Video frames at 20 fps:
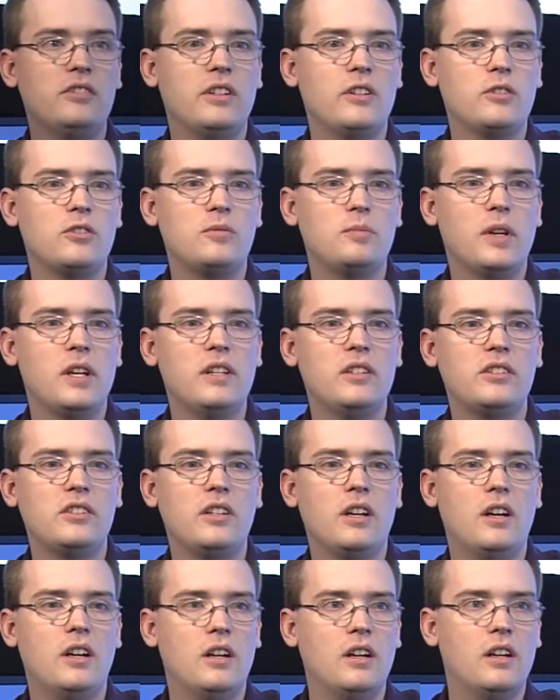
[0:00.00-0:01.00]
in
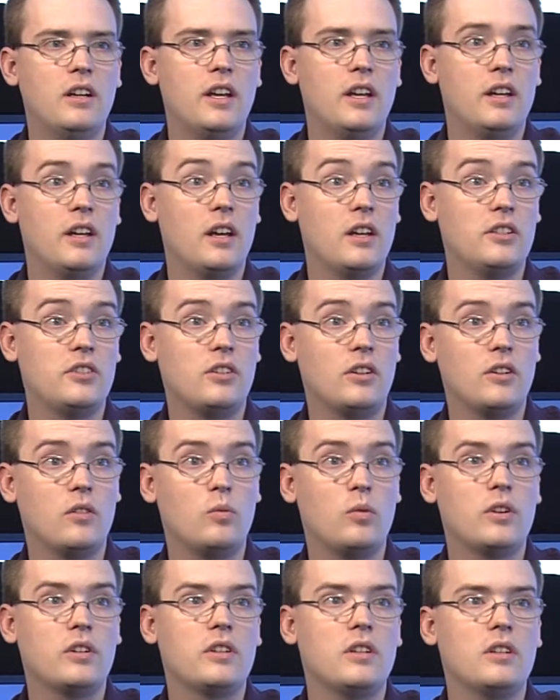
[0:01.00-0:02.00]
aerospace uh, and I started
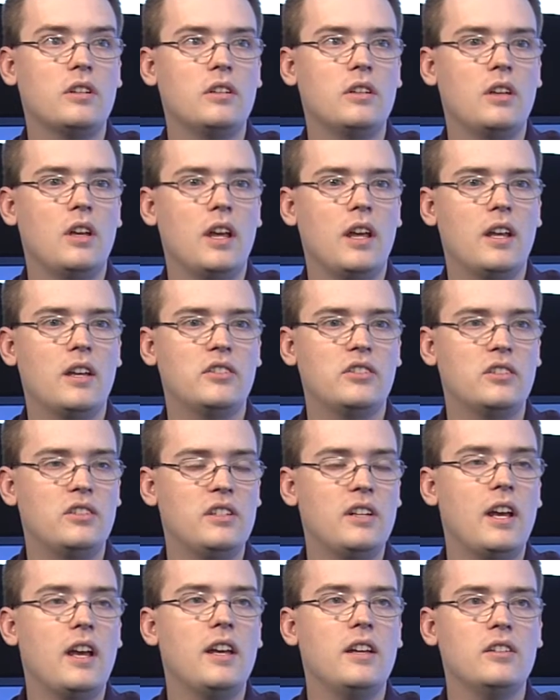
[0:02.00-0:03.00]
working as a
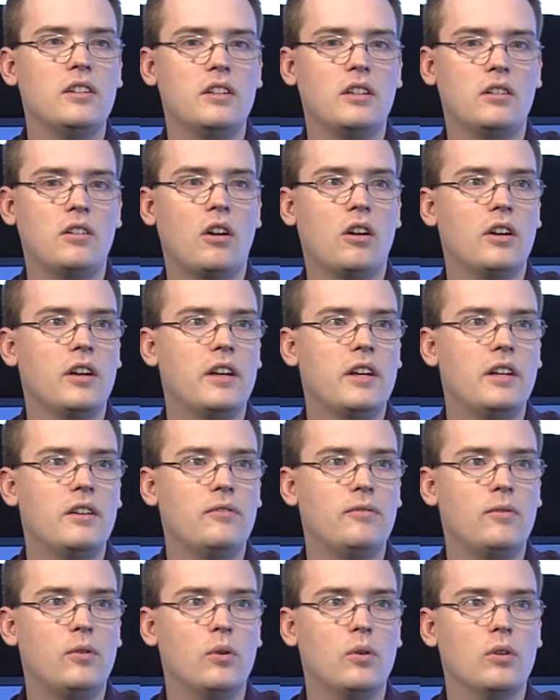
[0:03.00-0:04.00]
TA and then an RA
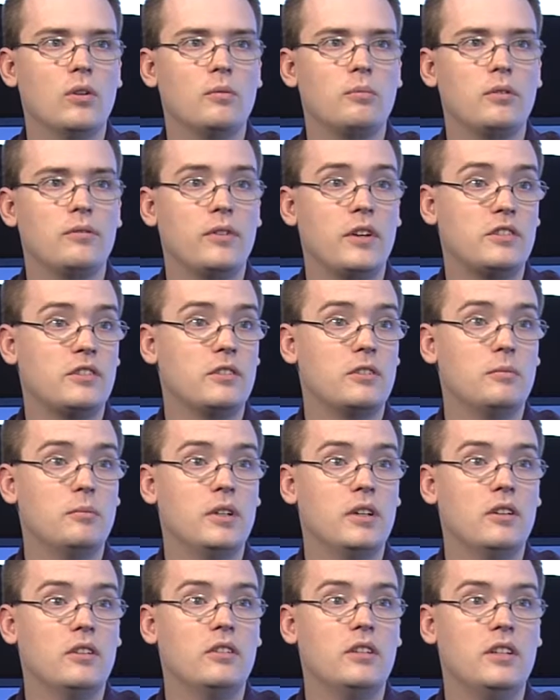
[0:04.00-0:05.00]
for Professor
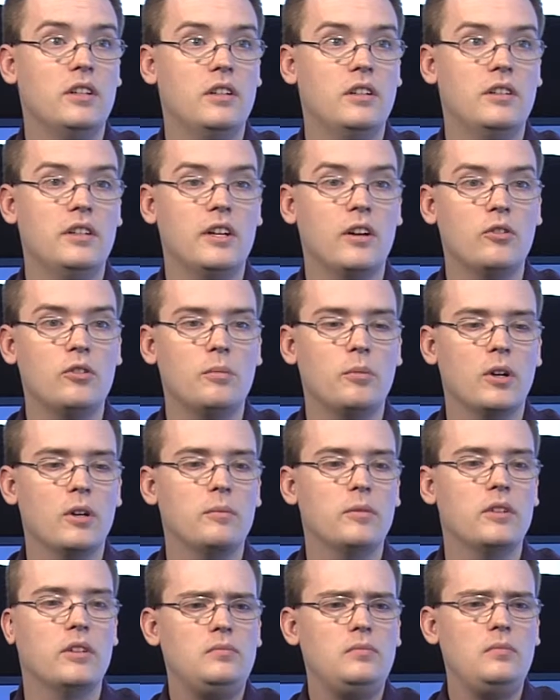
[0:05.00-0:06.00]
Gabel in the aero
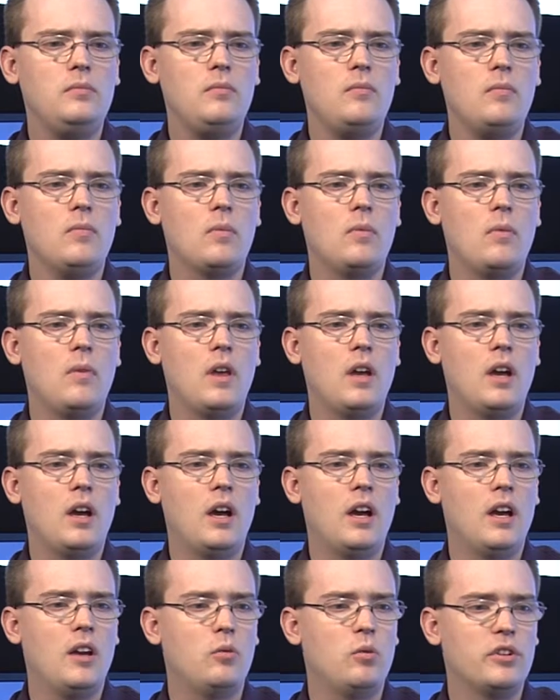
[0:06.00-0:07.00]
department.
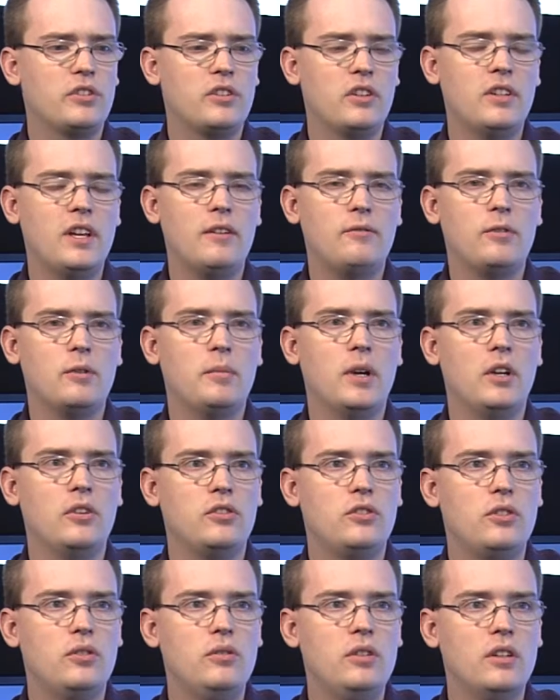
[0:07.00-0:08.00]
I worked on that for
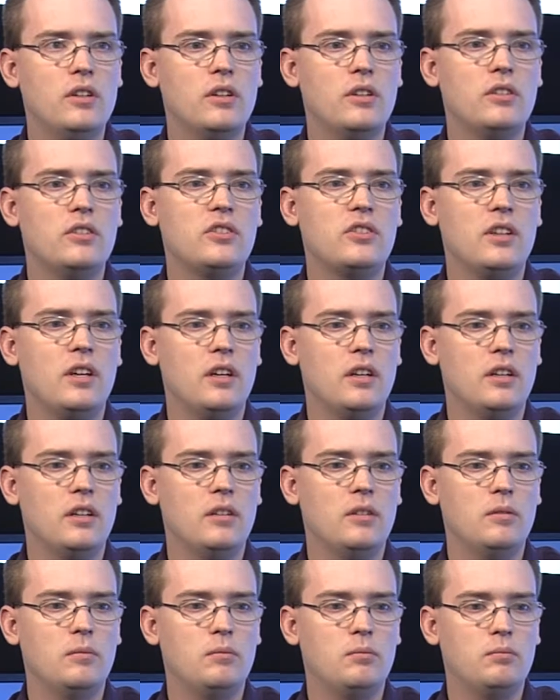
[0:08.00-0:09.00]
about two years
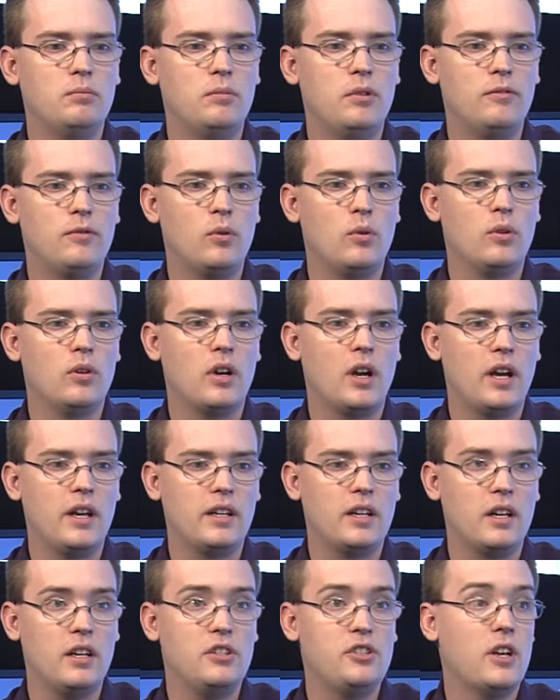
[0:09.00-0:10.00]
uh, before I
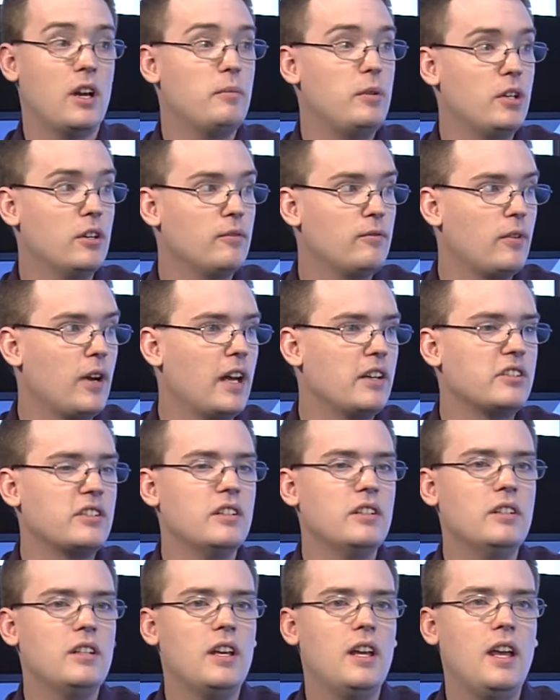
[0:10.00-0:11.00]
got a job here at
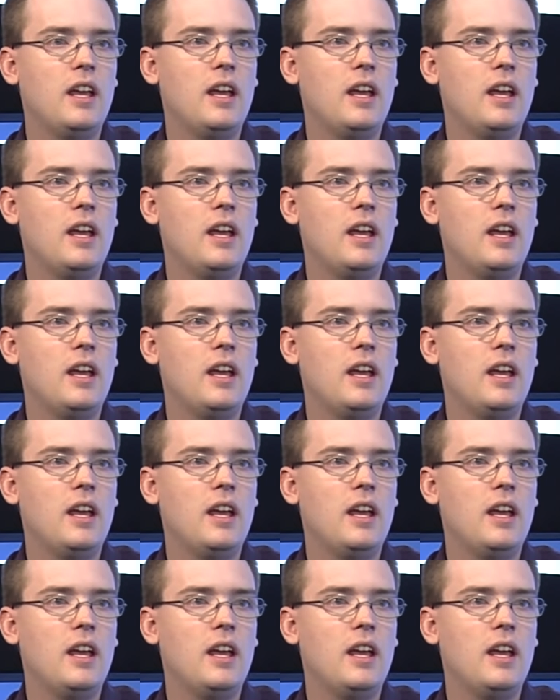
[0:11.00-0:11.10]
Frasca